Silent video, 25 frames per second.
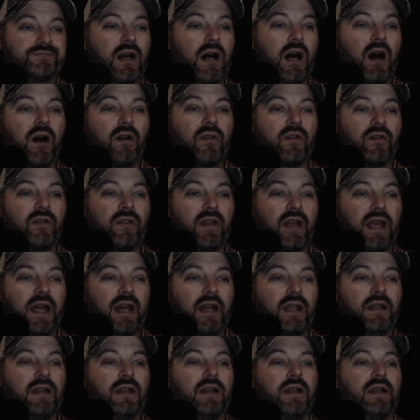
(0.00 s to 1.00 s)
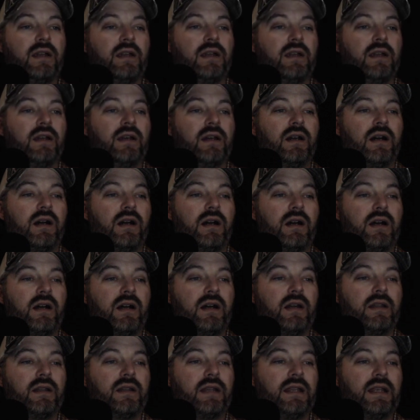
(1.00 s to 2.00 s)
other than
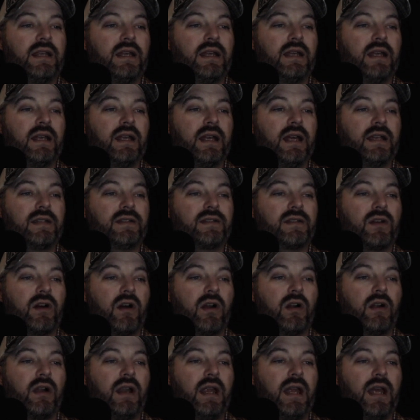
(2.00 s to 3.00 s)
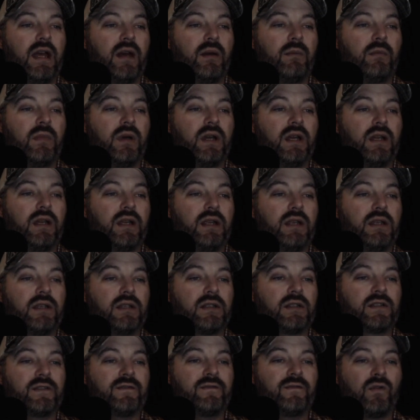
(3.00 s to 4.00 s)
the SRM
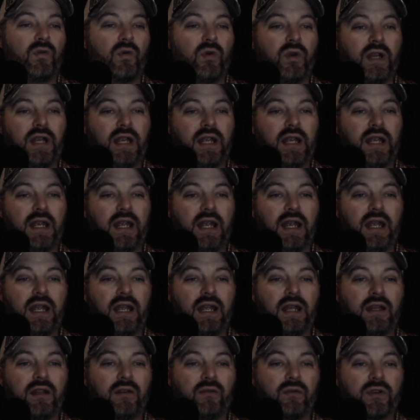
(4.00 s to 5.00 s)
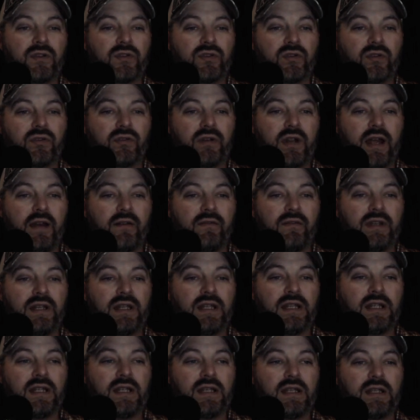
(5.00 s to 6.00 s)
is 40 and the original
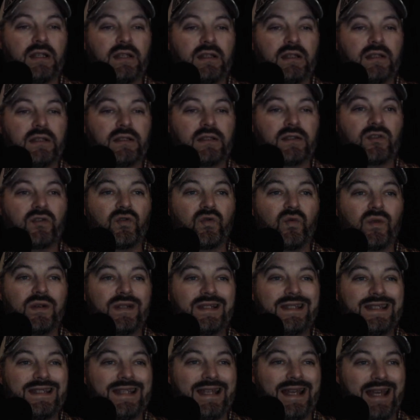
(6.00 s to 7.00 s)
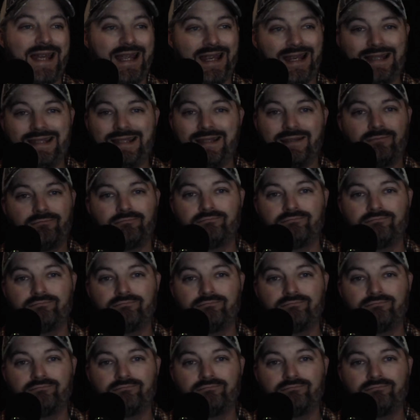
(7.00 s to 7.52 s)
gravity is 28,